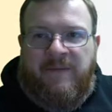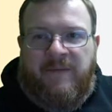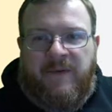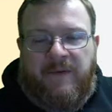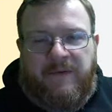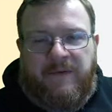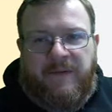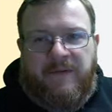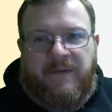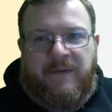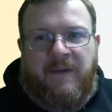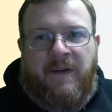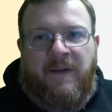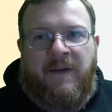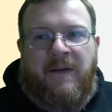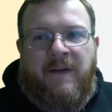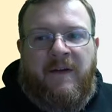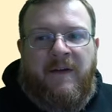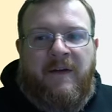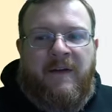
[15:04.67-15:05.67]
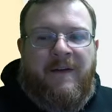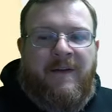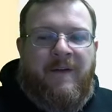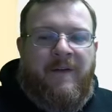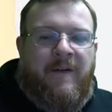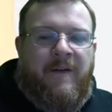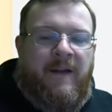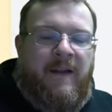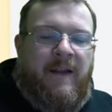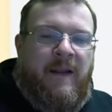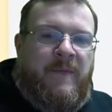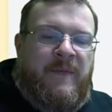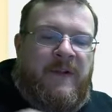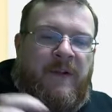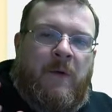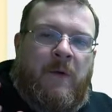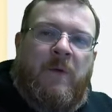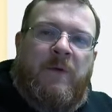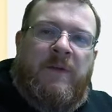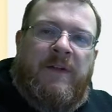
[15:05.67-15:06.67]
versus you know MJ
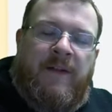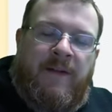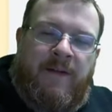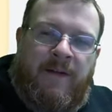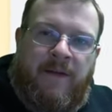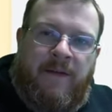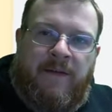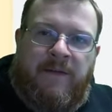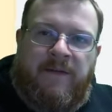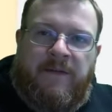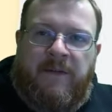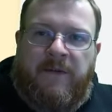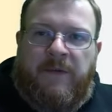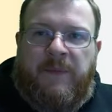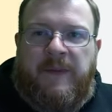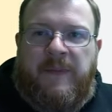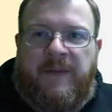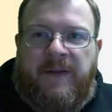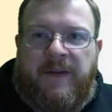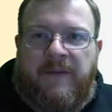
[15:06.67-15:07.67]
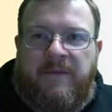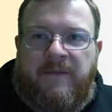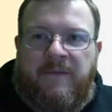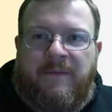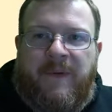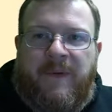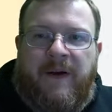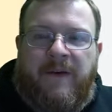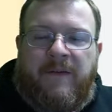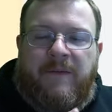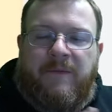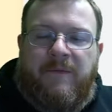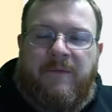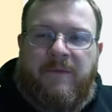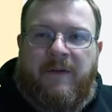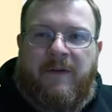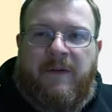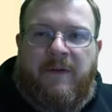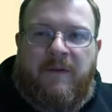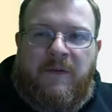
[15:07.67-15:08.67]
Holding and, and those people that box
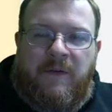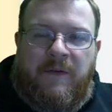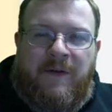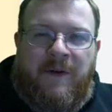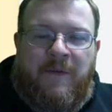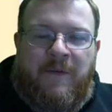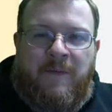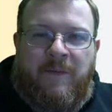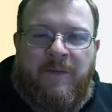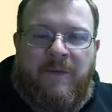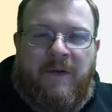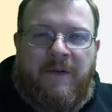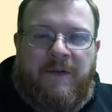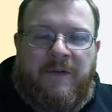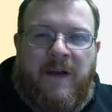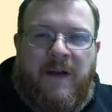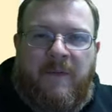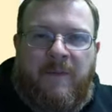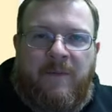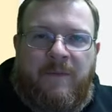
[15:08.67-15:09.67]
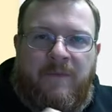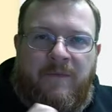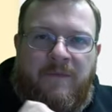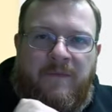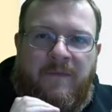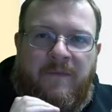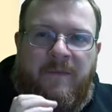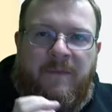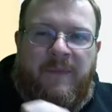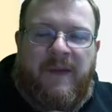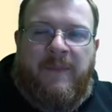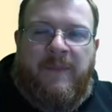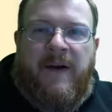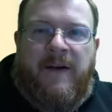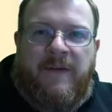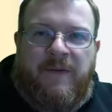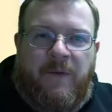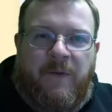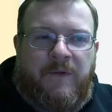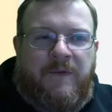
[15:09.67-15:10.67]
uh, you know uh, stock big
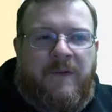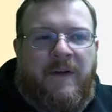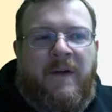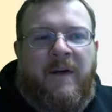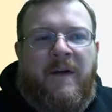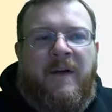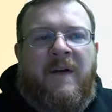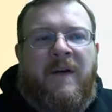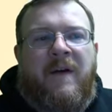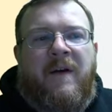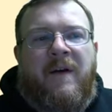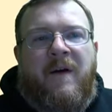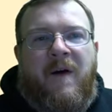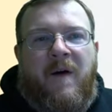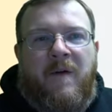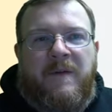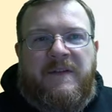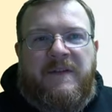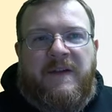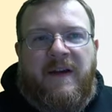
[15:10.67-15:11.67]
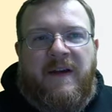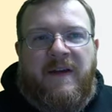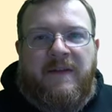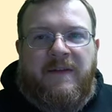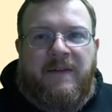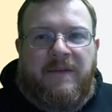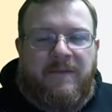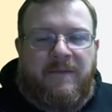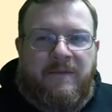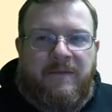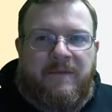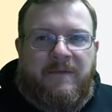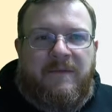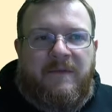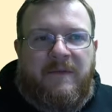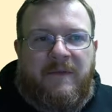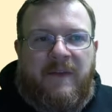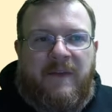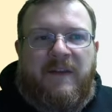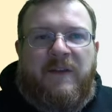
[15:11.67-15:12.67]
box stores. All these guys
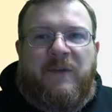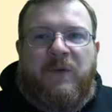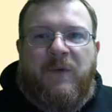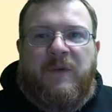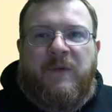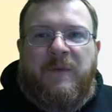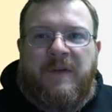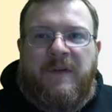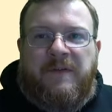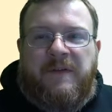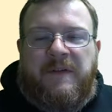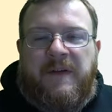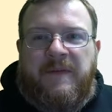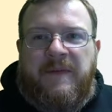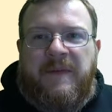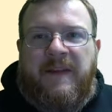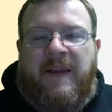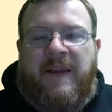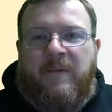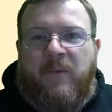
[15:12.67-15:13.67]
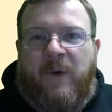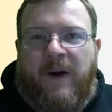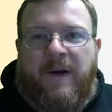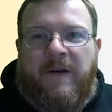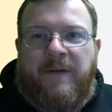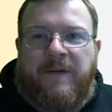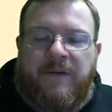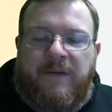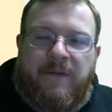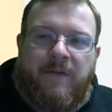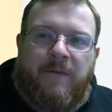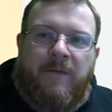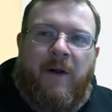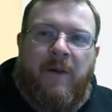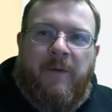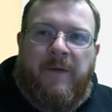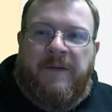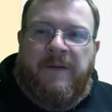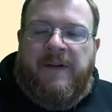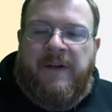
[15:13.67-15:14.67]
they source from different stuff and they have warehouses all
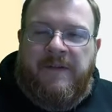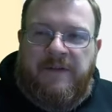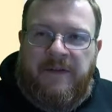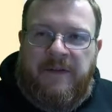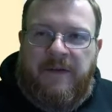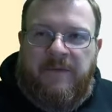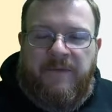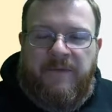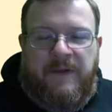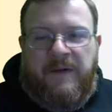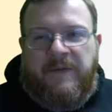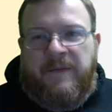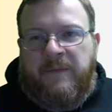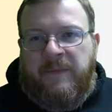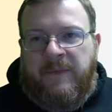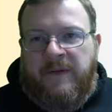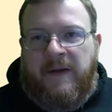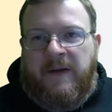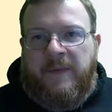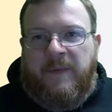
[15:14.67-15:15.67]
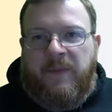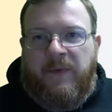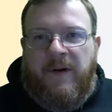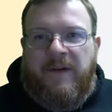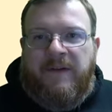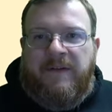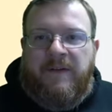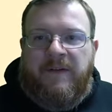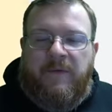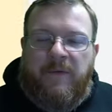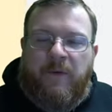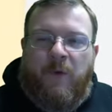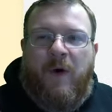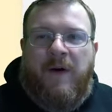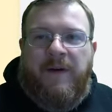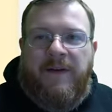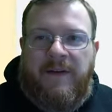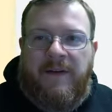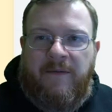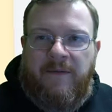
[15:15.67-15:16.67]
around the country that have different types of products and different
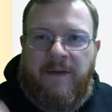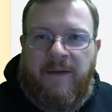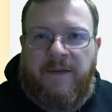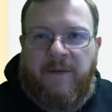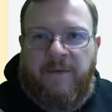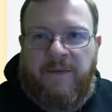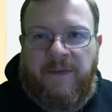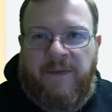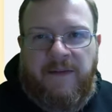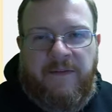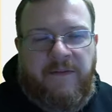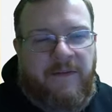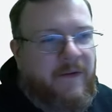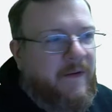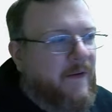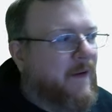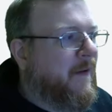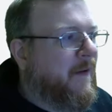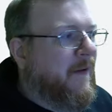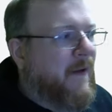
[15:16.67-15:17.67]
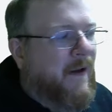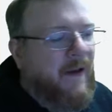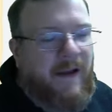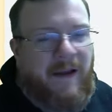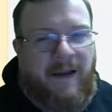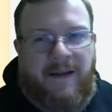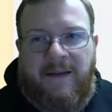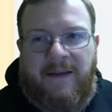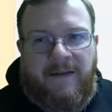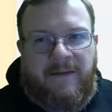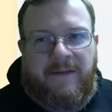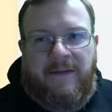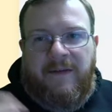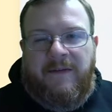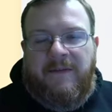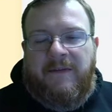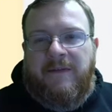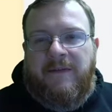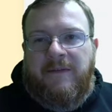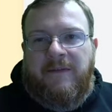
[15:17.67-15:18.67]
quantity and, and different things. Uh, it's
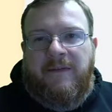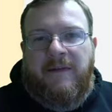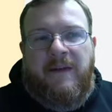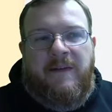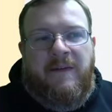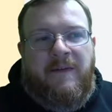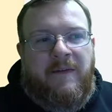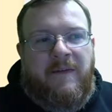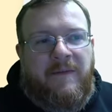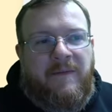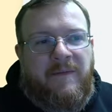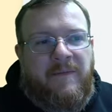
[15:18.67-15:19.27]
it's it's